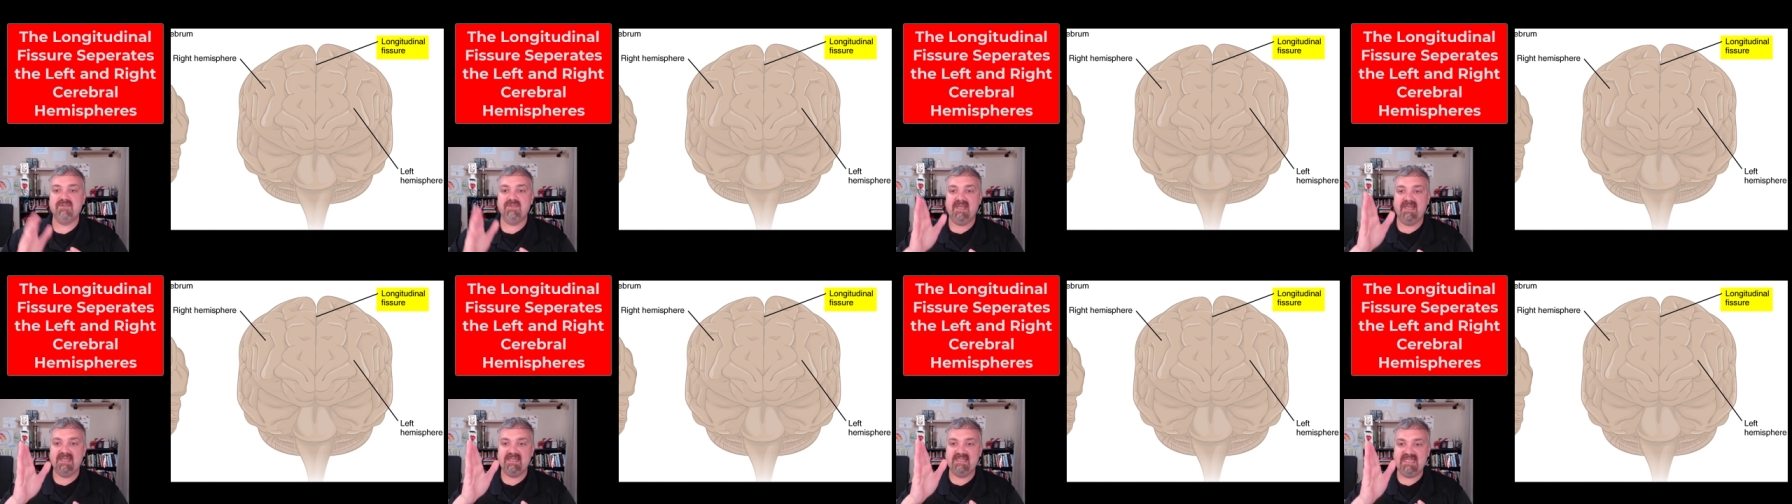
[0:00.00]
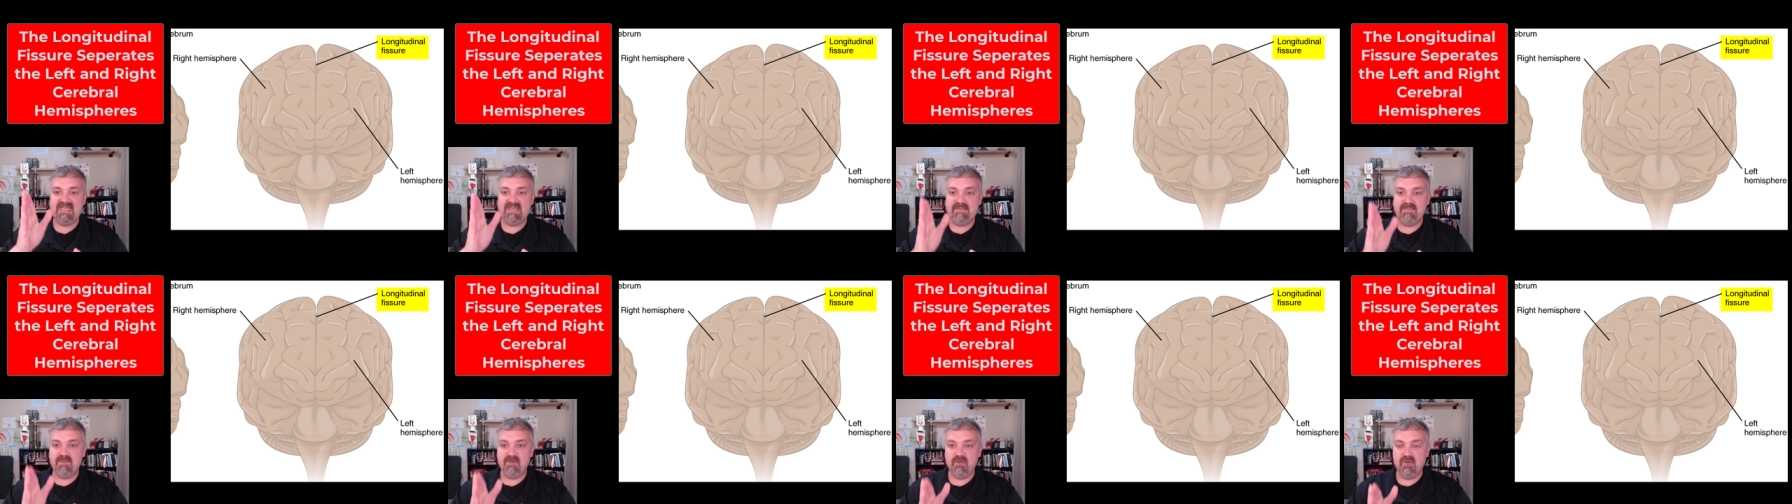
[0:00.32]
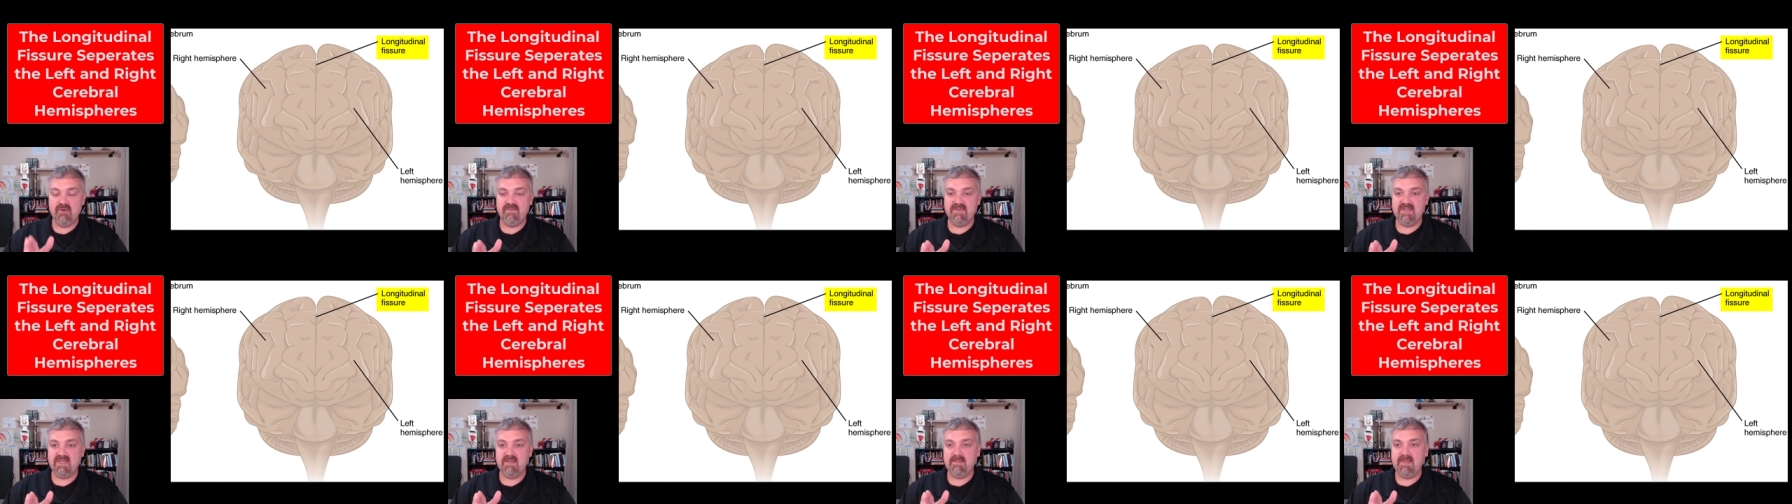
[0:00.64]
so that deep
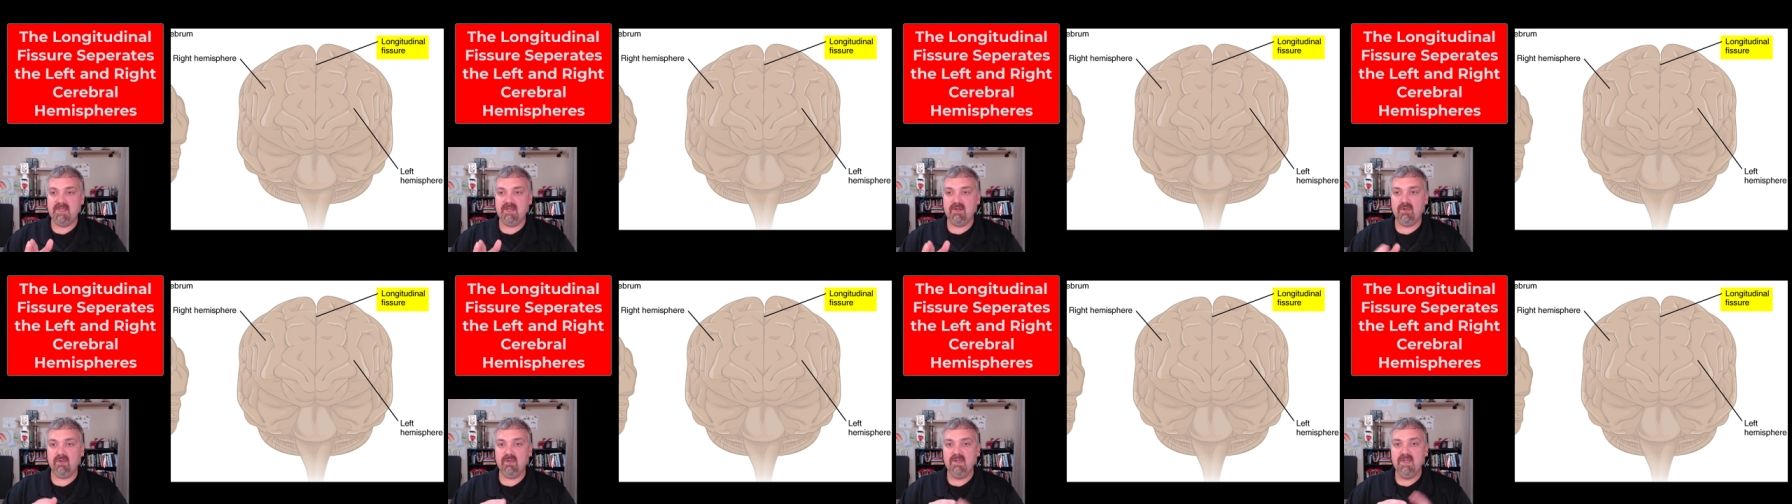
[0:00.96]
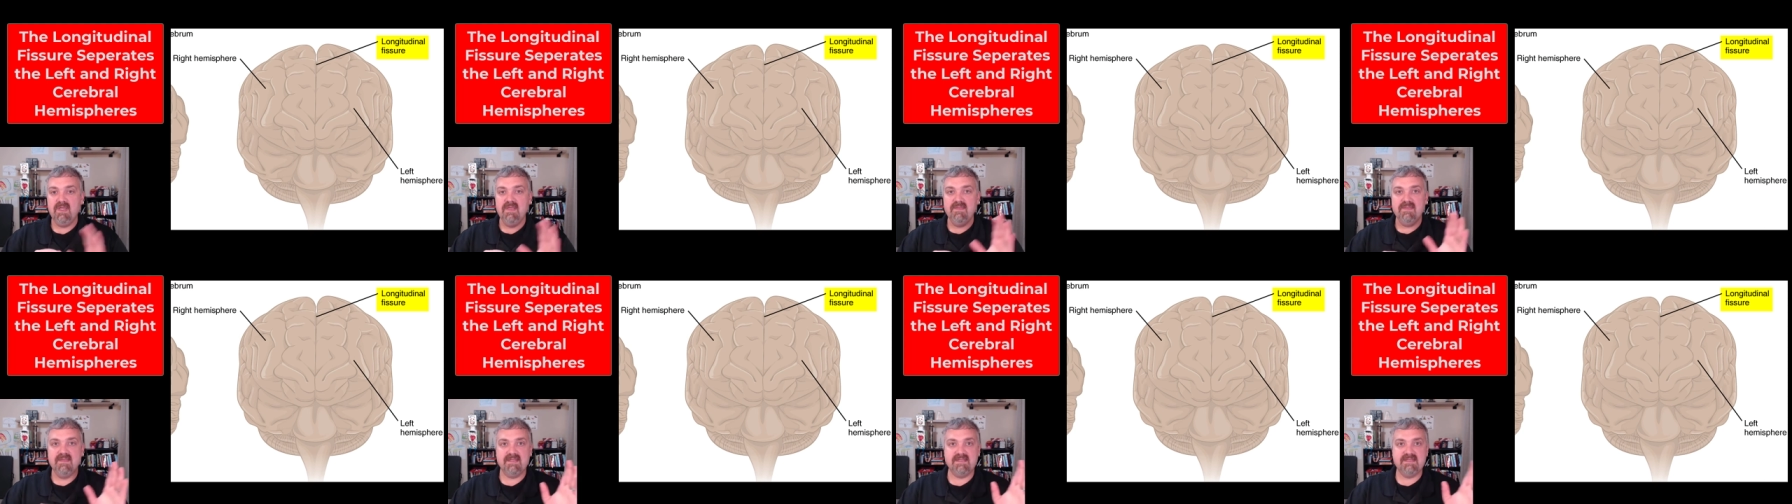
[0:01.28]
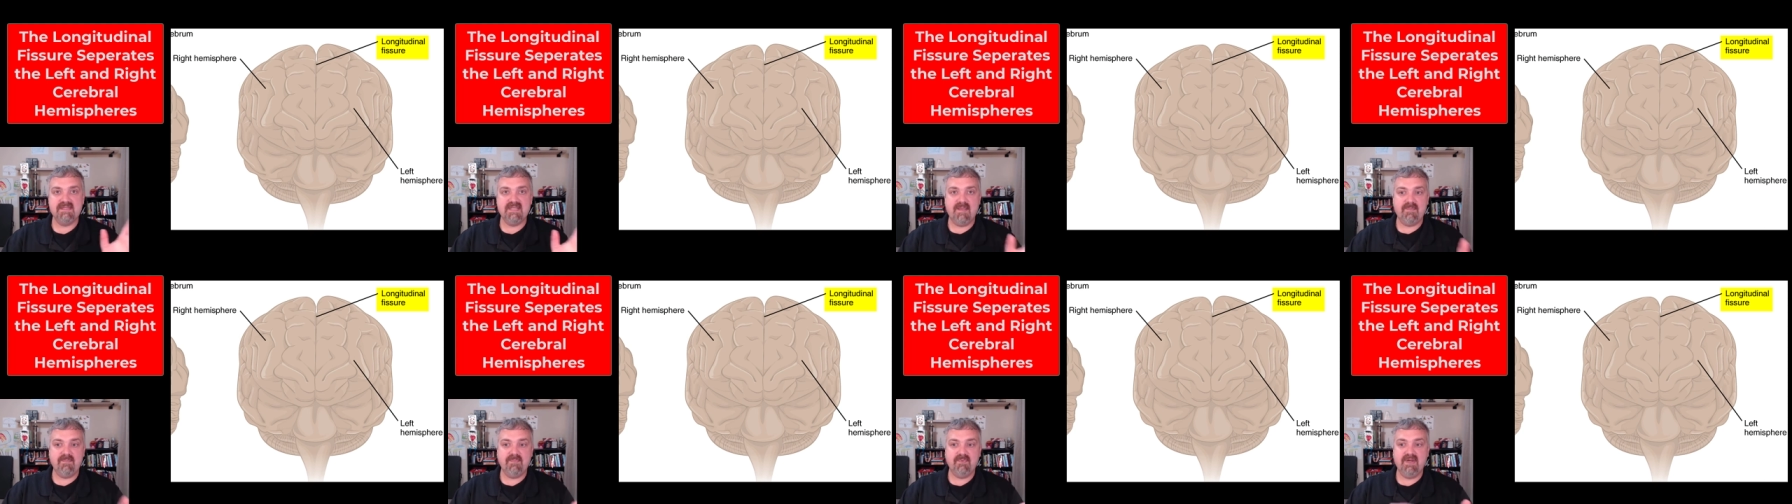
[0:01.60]
groove in the middle that
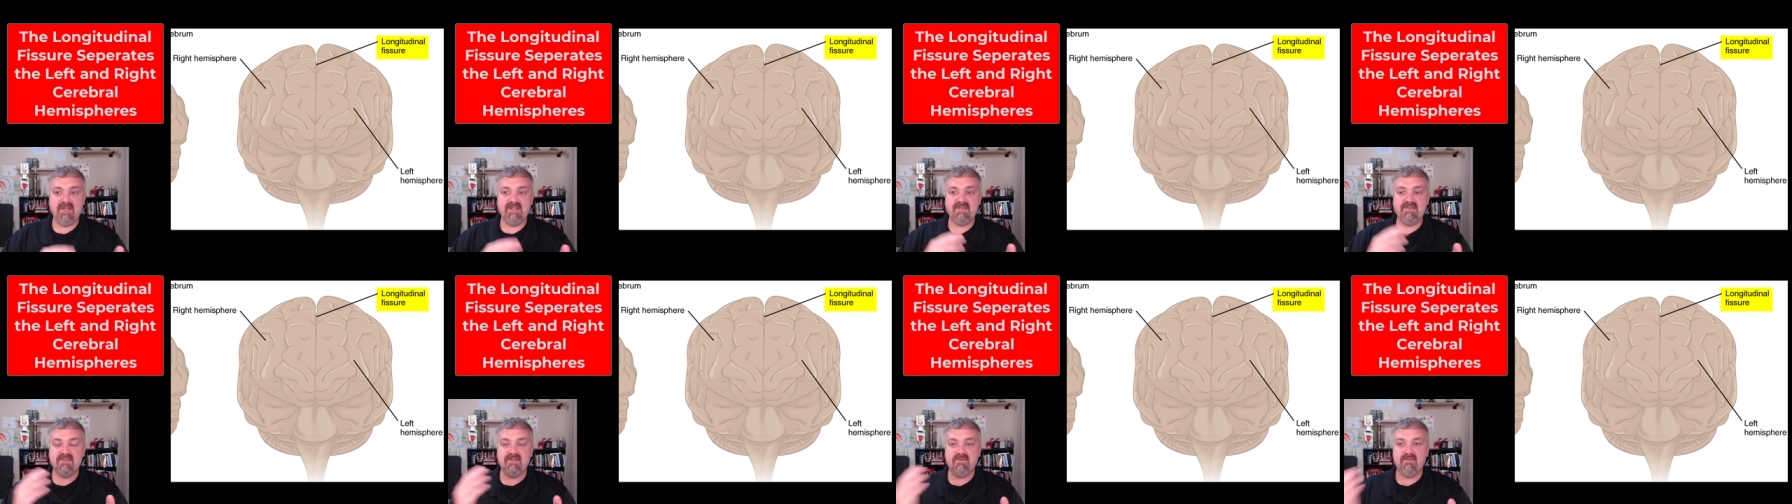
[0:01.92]
separates